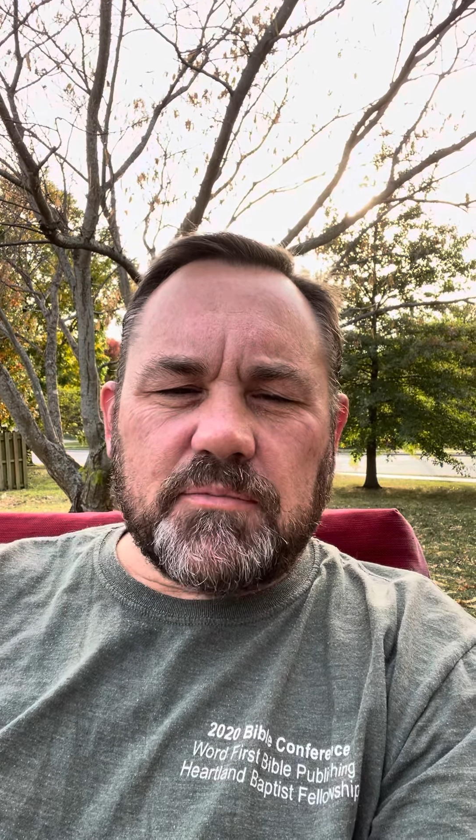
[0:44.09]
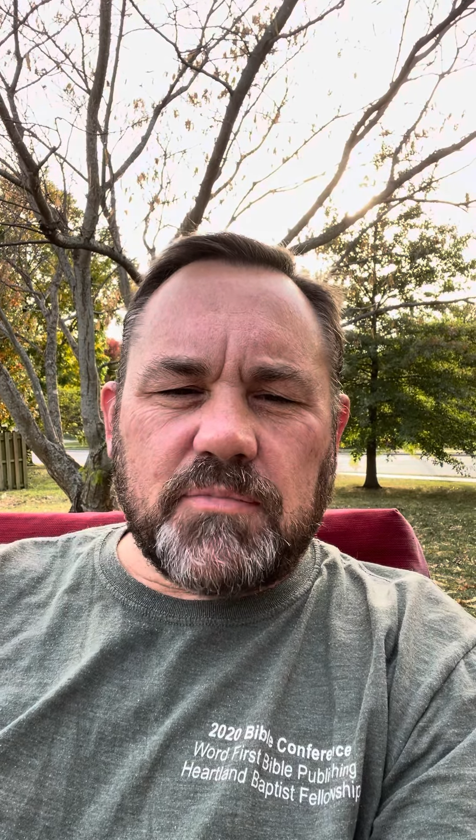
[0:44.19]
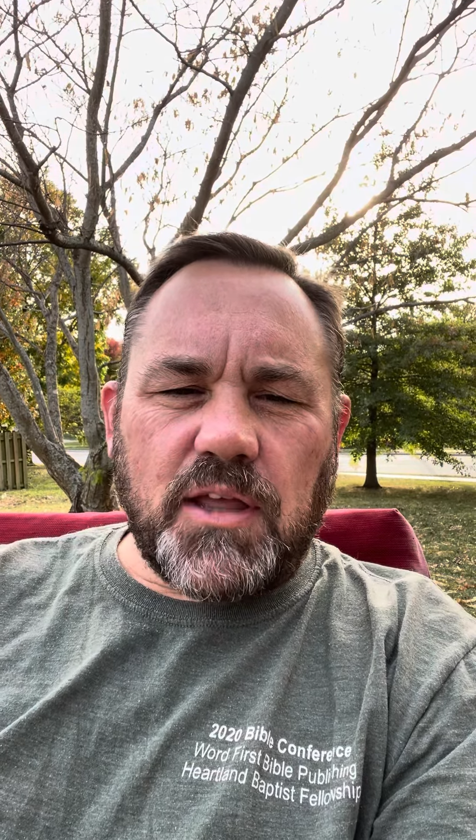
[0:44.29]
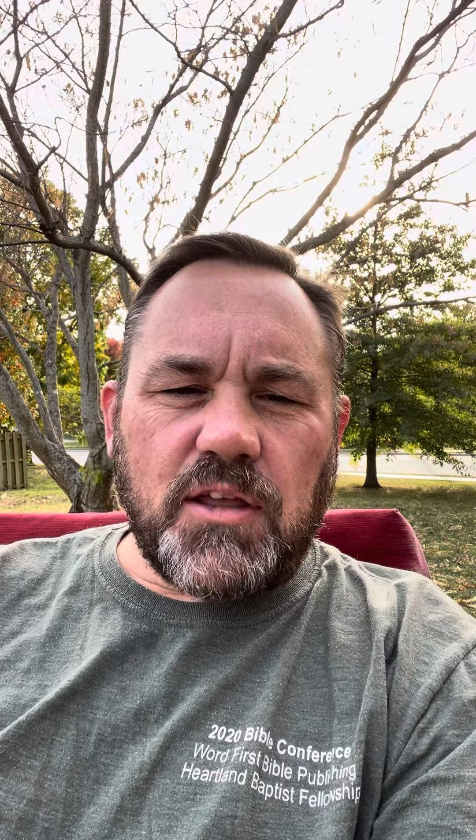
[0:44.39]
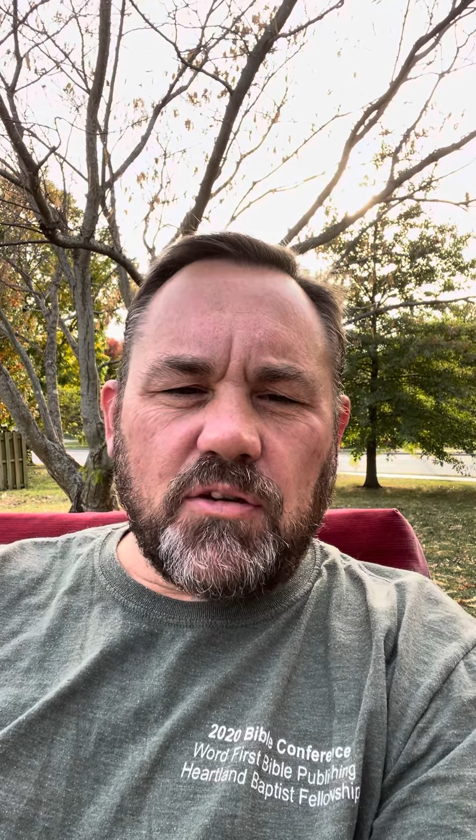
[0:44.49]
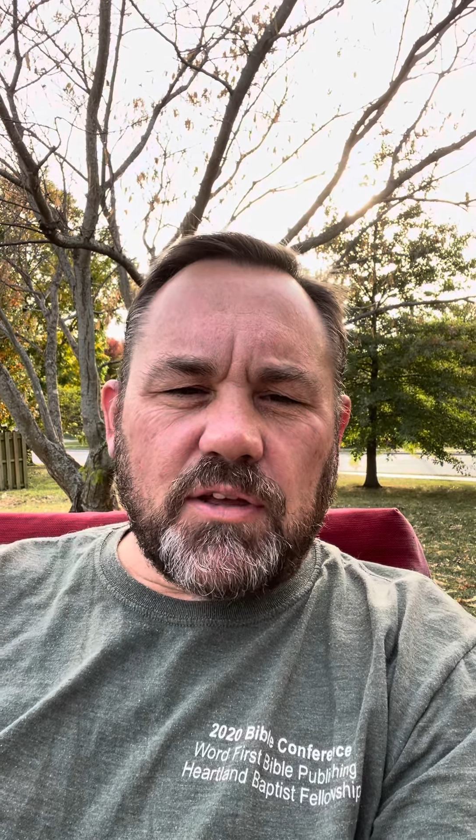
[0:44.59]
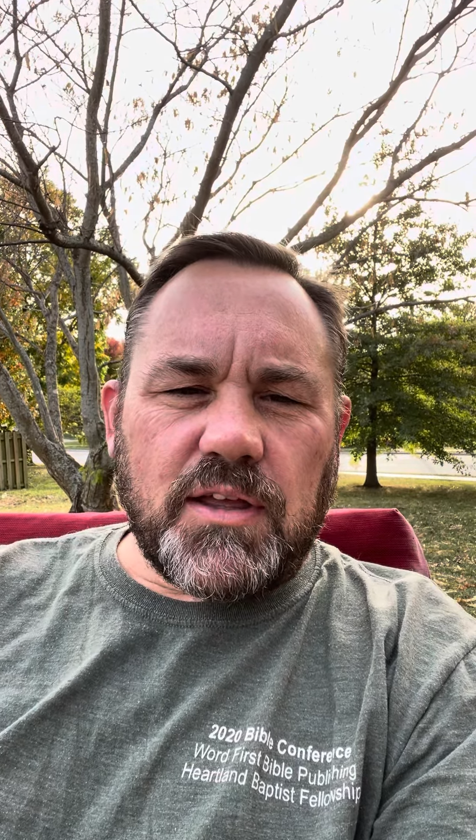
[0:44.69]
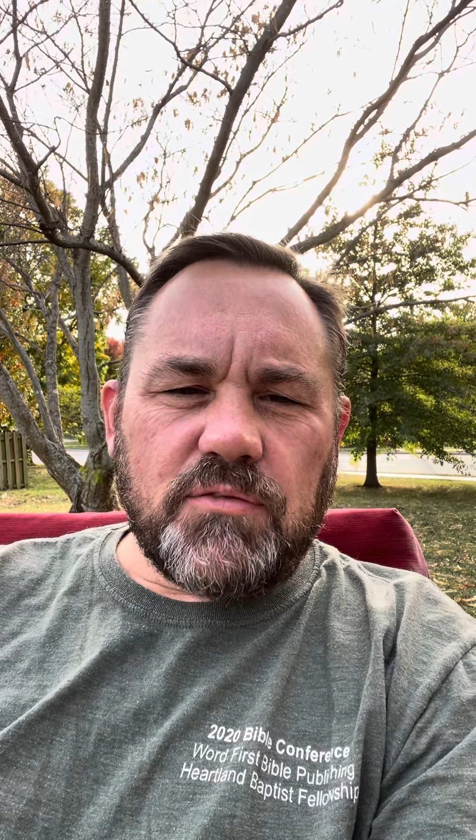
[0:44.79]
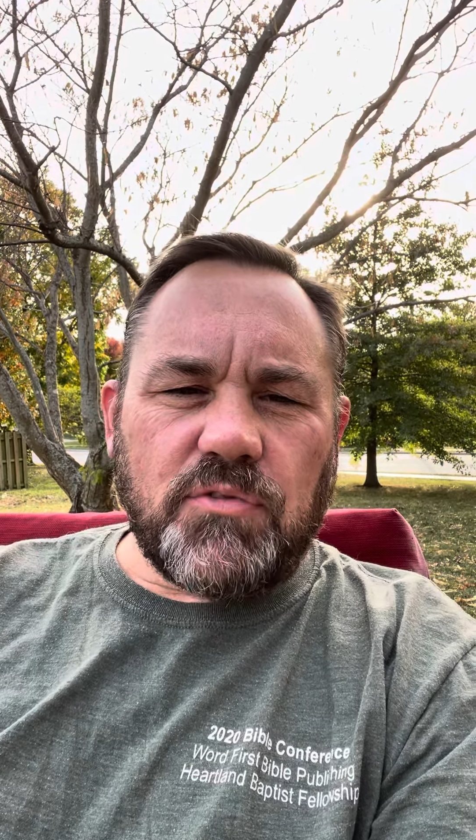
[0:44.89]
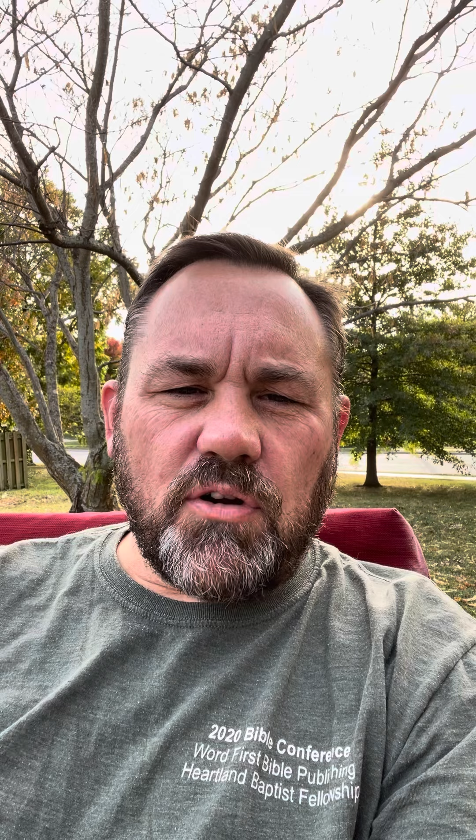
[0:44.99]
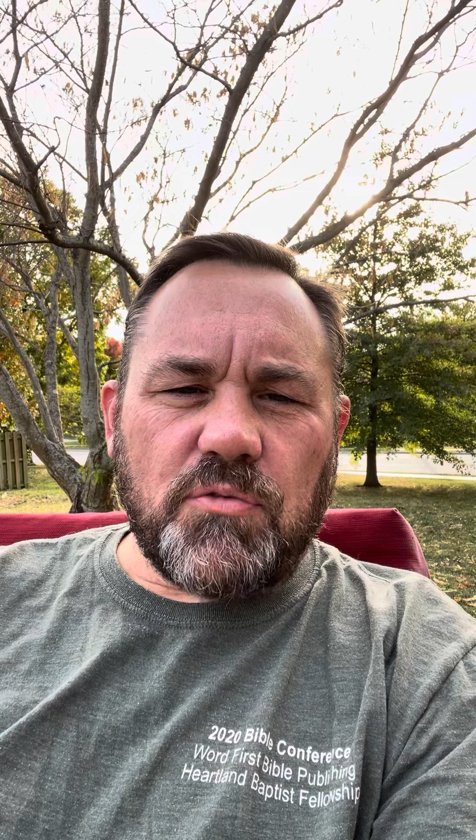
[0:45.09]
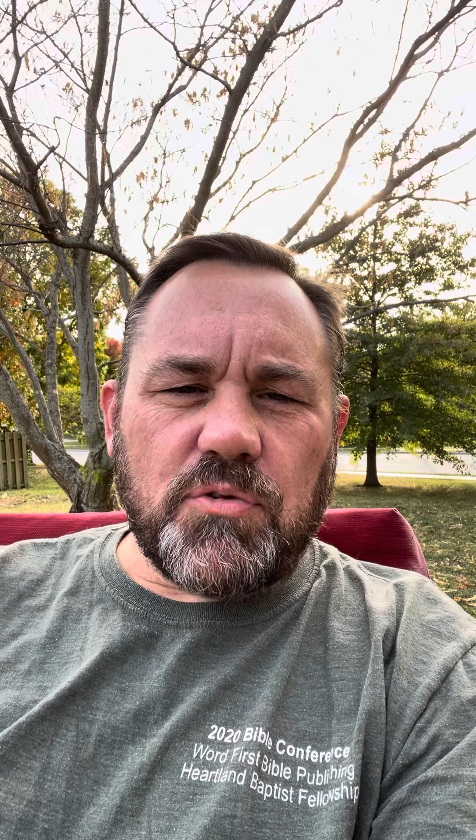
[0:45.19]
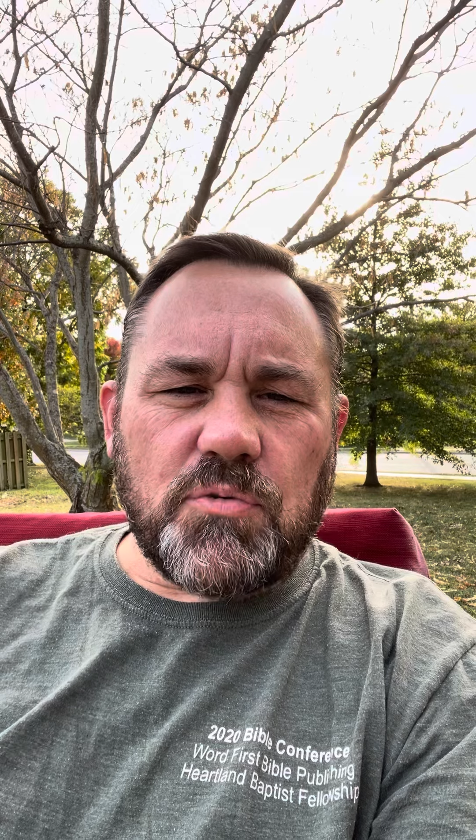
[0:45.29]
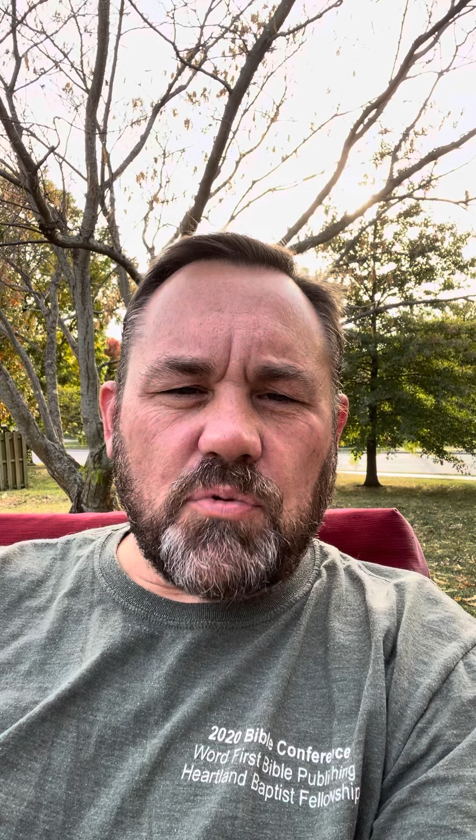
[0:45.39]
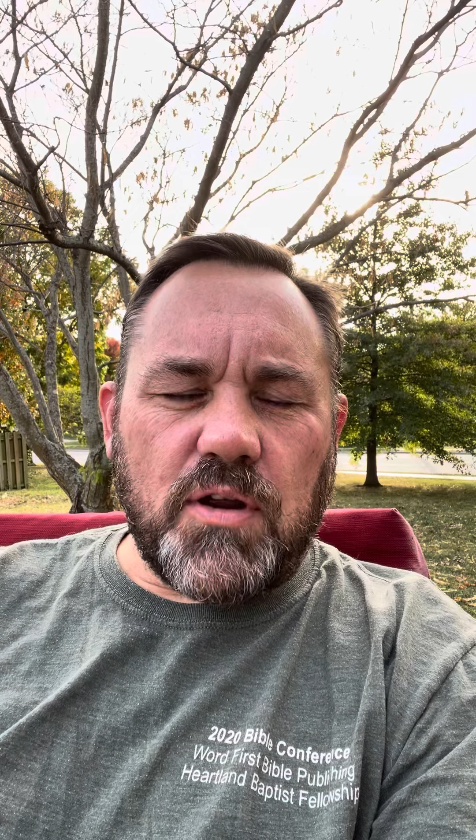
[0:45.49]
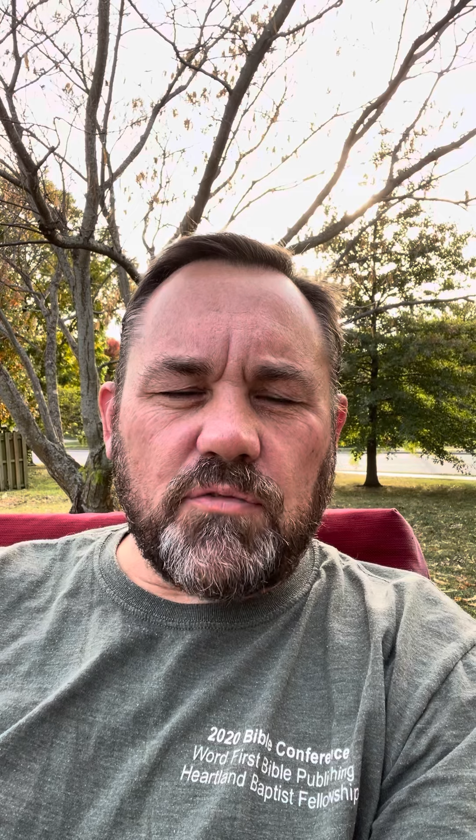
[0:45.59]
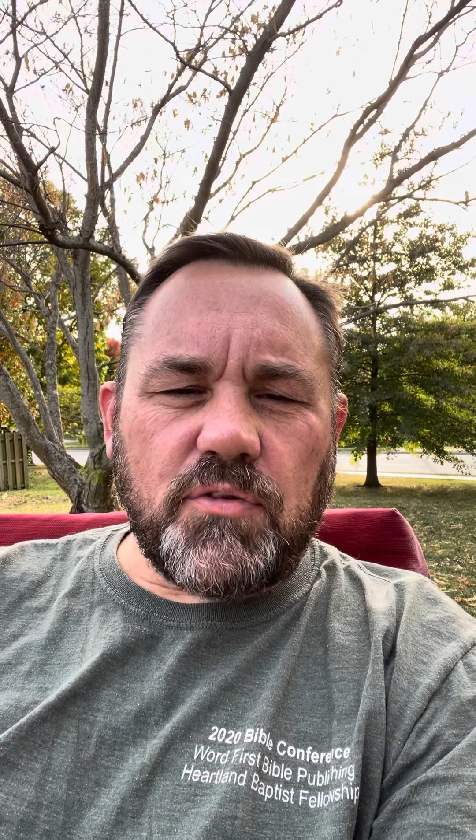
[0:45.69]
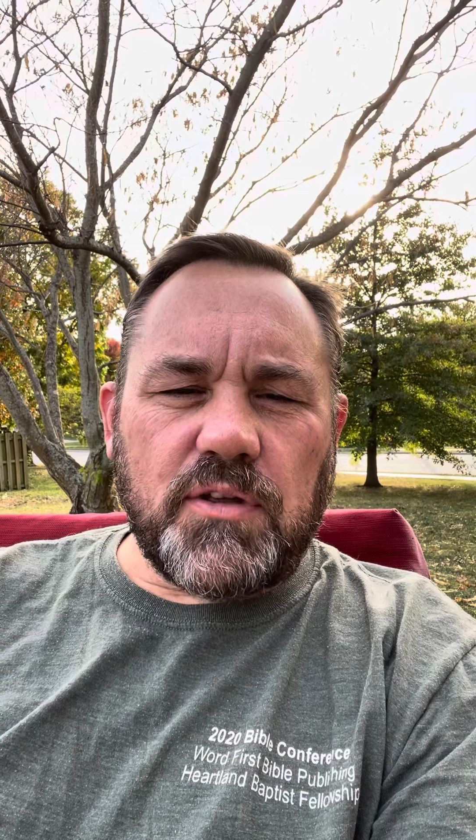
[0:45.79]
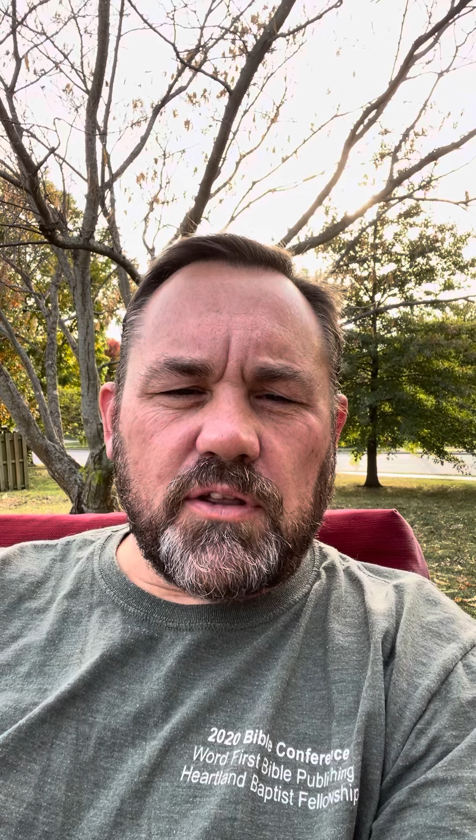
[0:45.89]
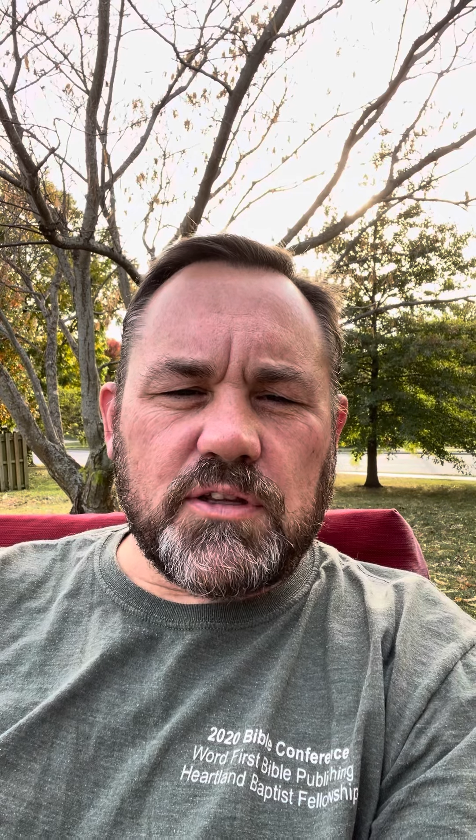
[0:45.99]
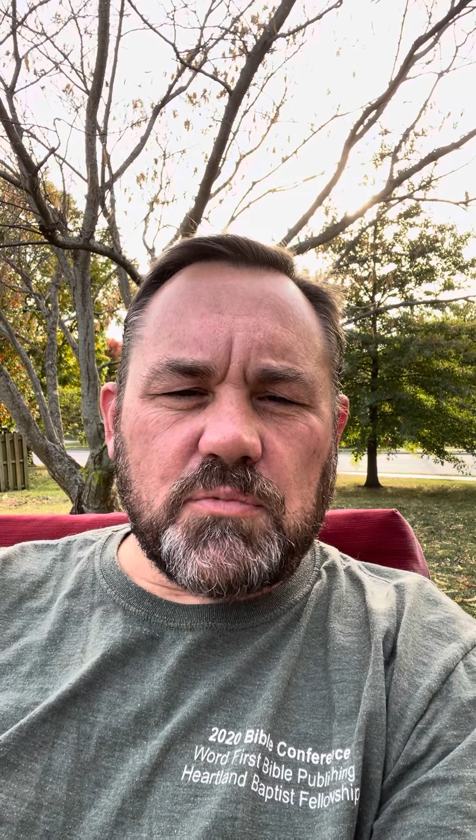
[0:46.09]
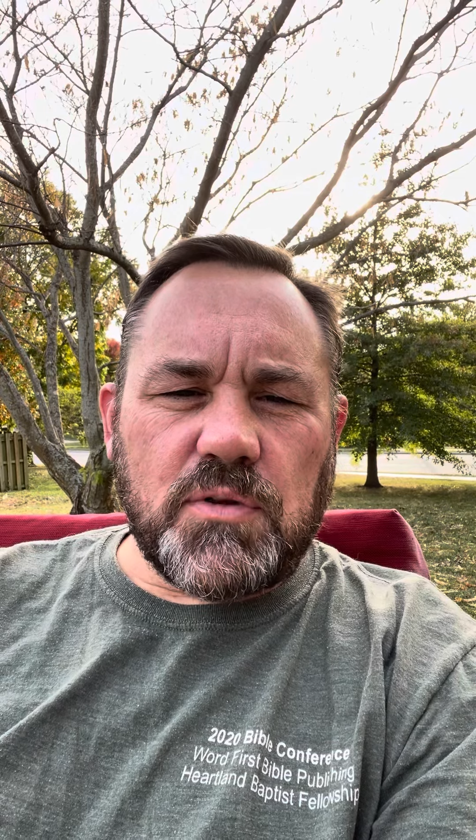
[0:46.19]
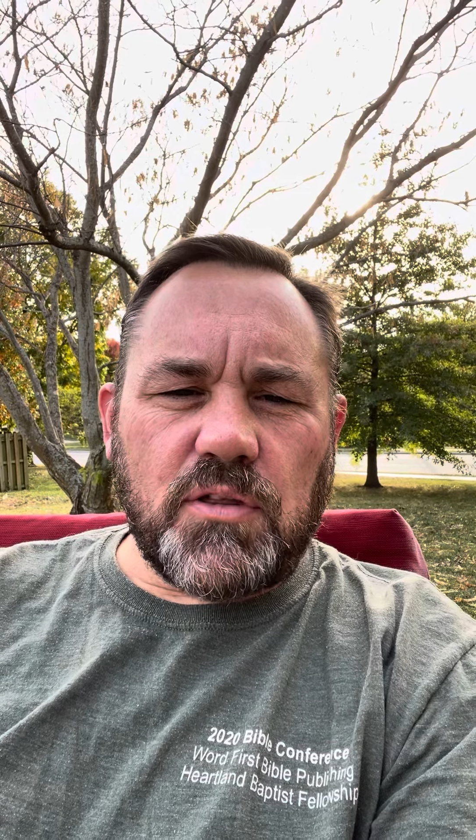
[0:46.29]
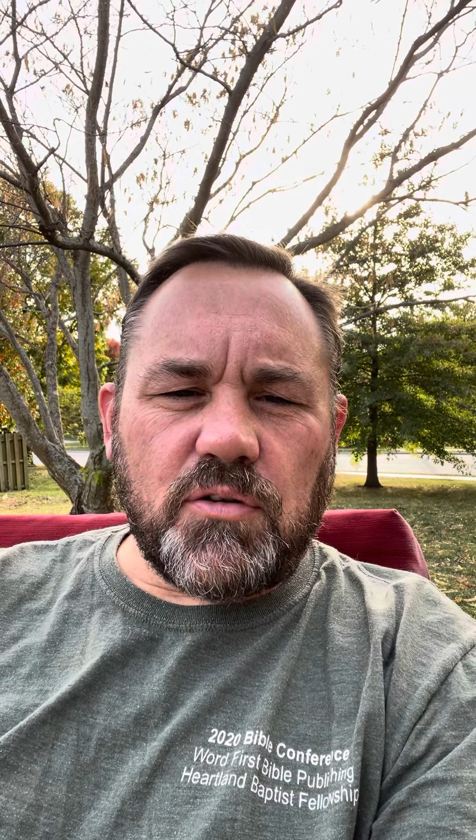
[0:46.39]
Thank you again for everyone who prayed for Elizabeth.